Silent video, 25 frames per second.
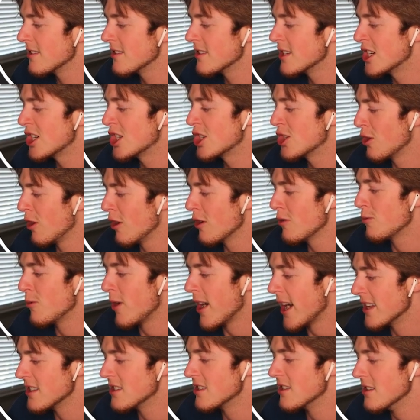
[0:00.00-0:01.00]
Deshaun
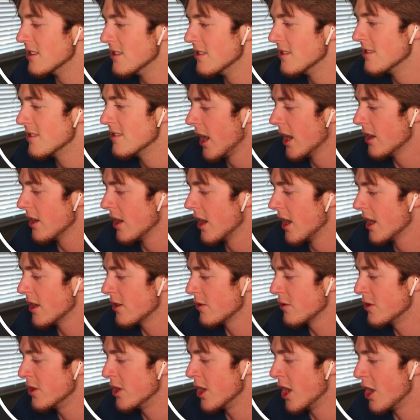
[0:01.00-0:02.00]
Watson. I
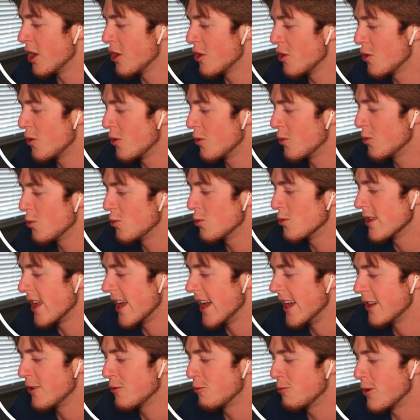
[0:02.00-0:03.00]
don't know
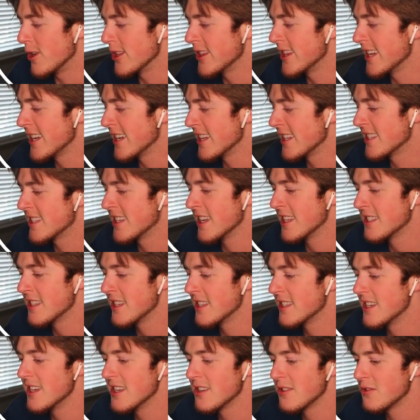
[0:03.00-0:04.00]
like what the
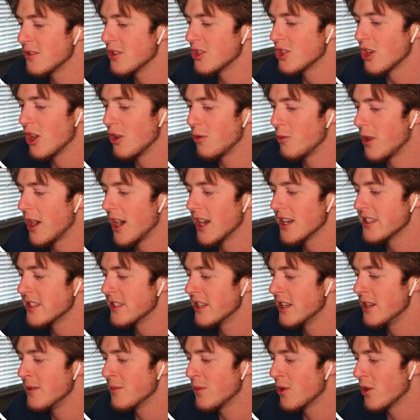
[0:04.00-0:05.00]
consensus is on Deshaun Watson
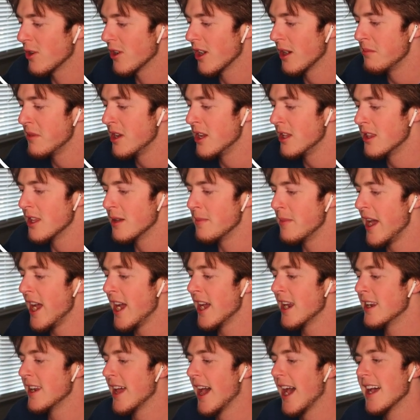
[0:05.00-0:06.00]
anymore. I mean, the
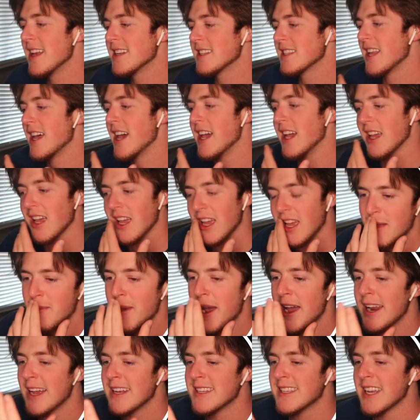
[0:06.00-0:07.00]
man has like
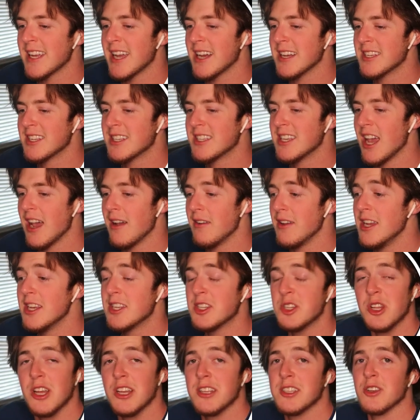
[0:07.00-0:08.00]
a set. He
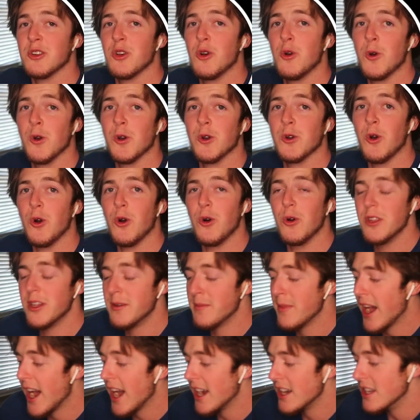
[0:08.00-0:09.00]
still has a core gold in
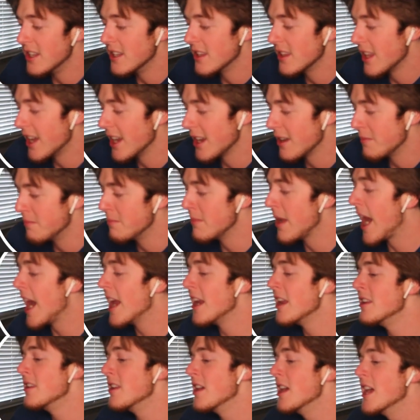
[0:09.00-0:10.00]
Madden. Like
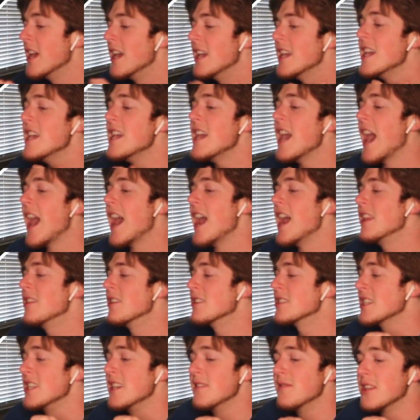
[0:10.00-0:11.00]
Madden, EA
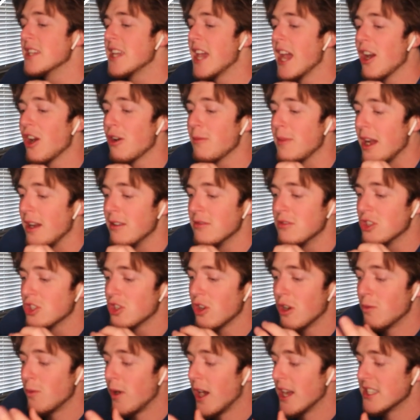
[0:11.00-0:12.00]
doesn't even care about
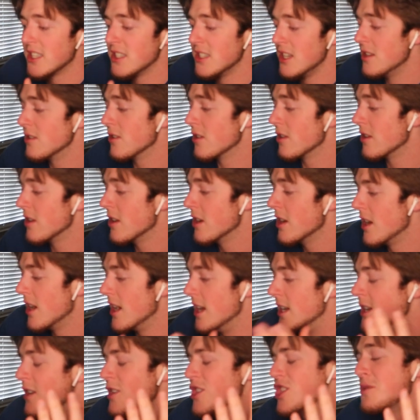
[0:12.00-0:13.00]
Deshaun Watson either.
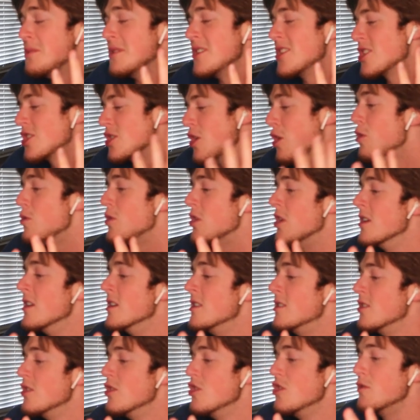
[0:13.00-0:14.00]
And he used to be so
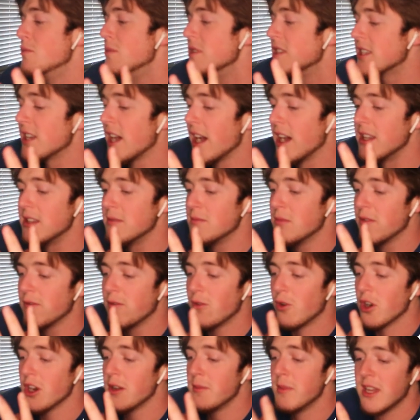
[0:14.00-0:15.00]
good too,
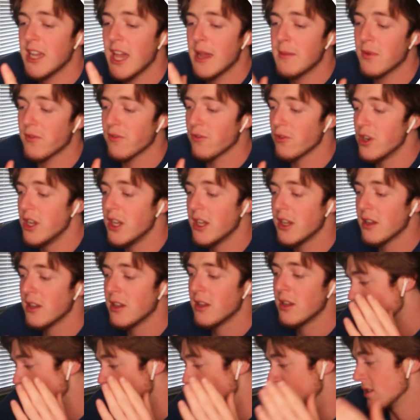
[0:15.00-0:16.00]
before he became a freak.
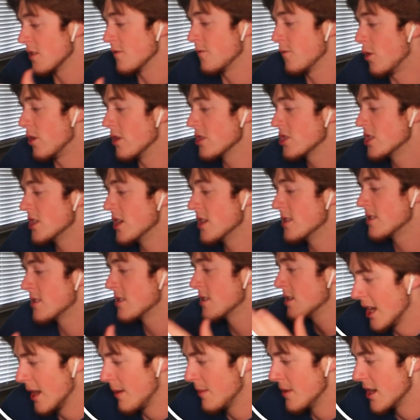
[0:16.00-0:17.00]
So it's unfortunate.
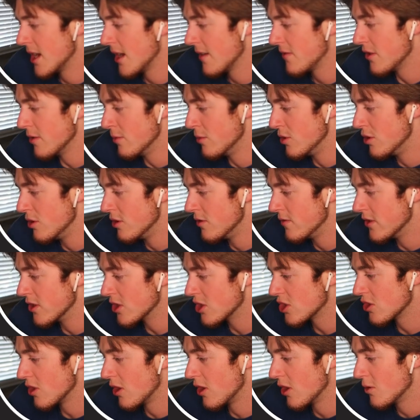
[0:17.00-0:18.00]
I'm going to have to move
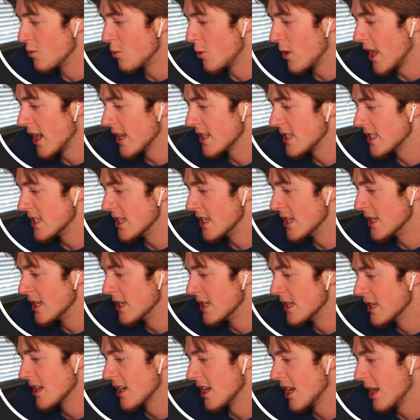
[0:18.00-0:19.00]
Deshaun Watson.
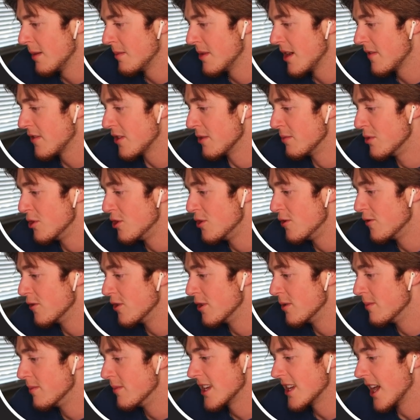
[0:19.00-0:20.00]
I'm going to have to move
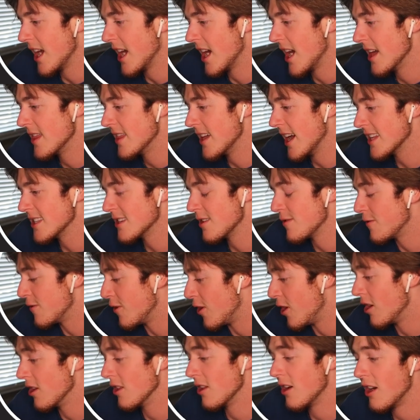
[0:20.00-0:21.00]
him. God, that's a
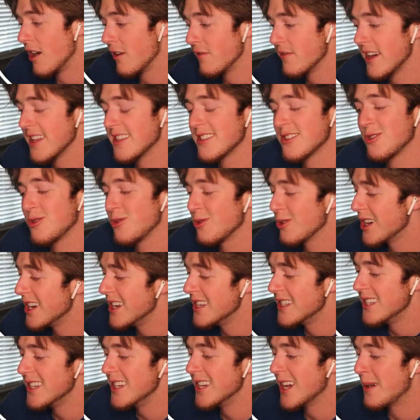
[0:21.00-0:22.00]
fall off. That's
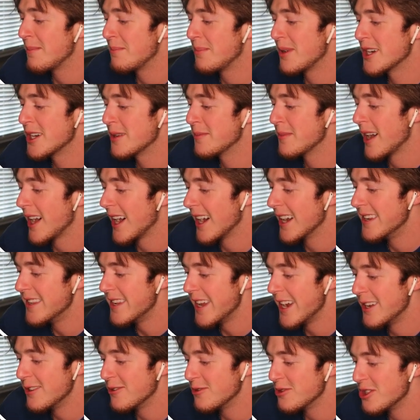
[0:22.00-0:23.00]
crazy. I'm putting him behind
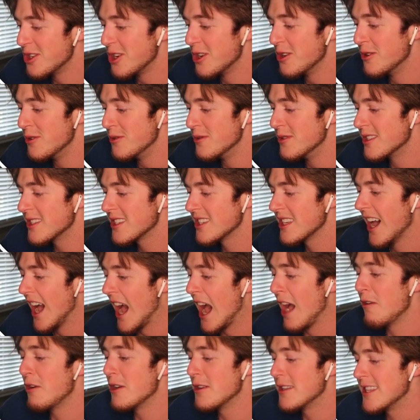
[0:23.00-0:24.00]
Daniel Jones.
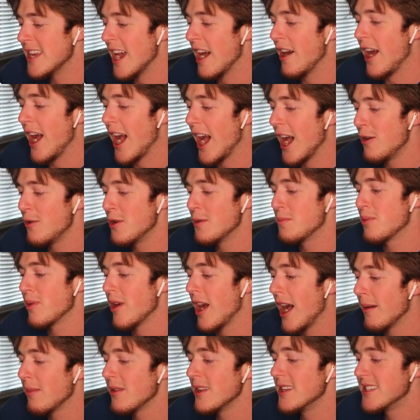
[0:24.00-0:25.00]
I would
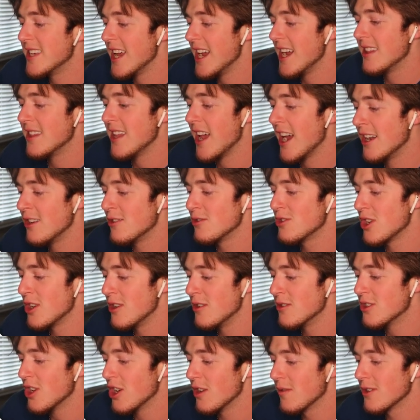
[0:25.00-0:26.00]
probably take Daniel
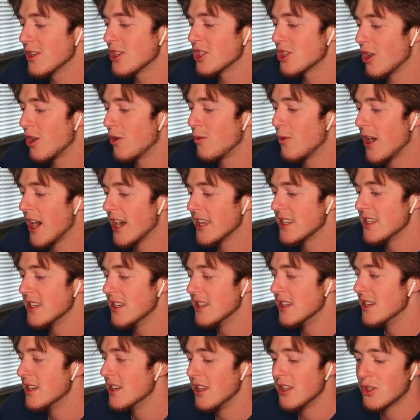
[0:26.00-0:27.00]
Jones over Deshaun
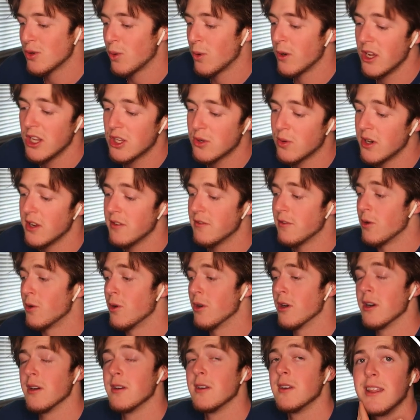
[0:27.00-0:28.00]
Watson in
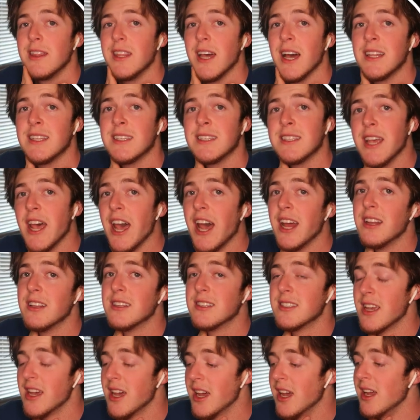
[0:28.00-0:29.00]
2024. That's sad to
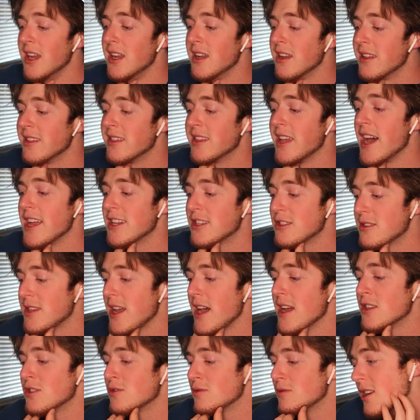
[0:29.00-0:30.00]
say.
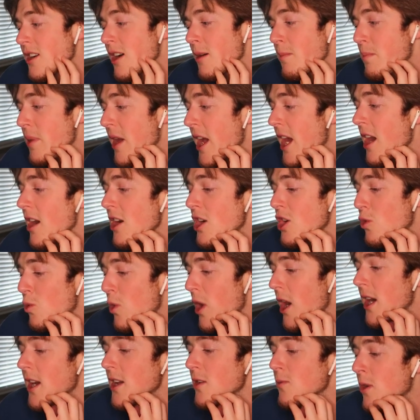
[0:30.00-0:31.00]
That's compared to
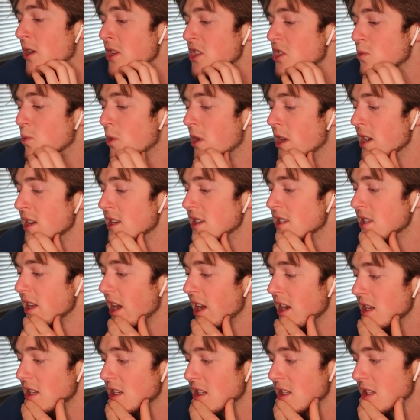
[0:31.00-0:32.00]
where he once was,
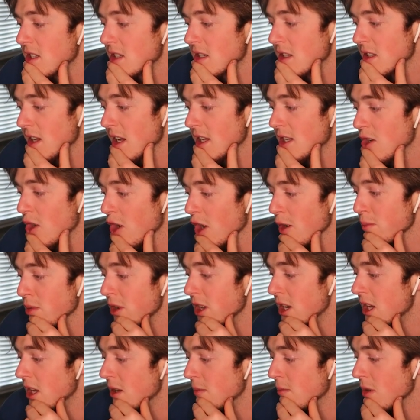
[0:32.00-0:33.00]
that's
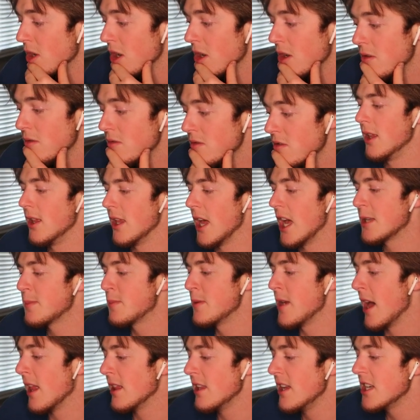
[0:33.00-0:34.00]
heartbreaking, bro. And last but
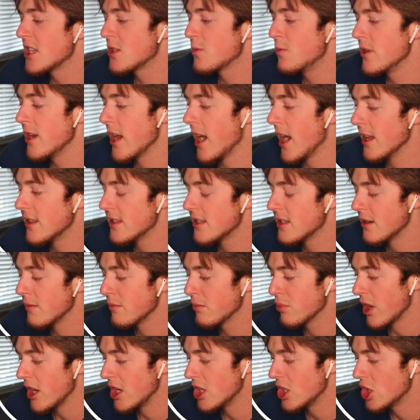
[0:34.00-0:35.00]
not least, we got
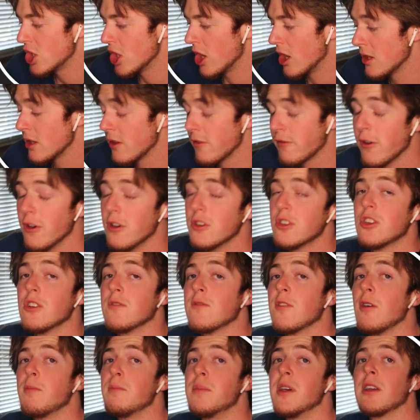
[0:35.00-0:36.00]
Bryce Young, the first
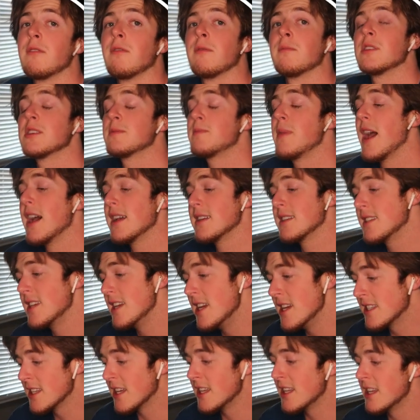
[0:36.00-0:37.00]
overall pick from this past
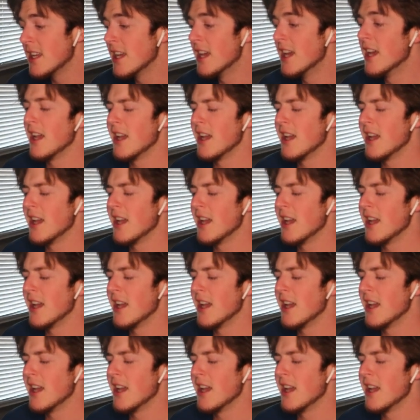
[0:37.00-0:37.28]
season.